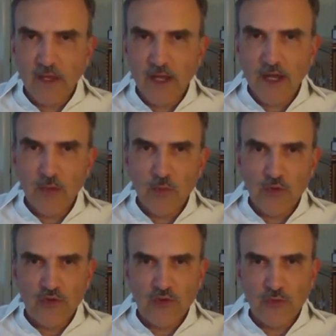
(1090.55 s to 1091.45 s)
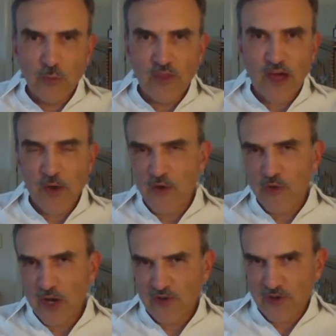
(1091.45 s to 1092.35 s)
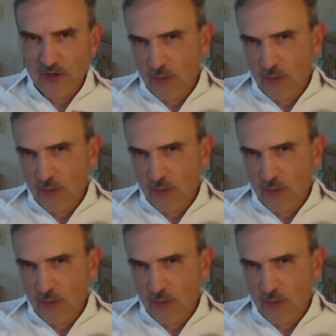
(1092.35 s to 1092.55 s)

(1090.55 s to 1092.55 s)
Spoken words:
and I was without a direction.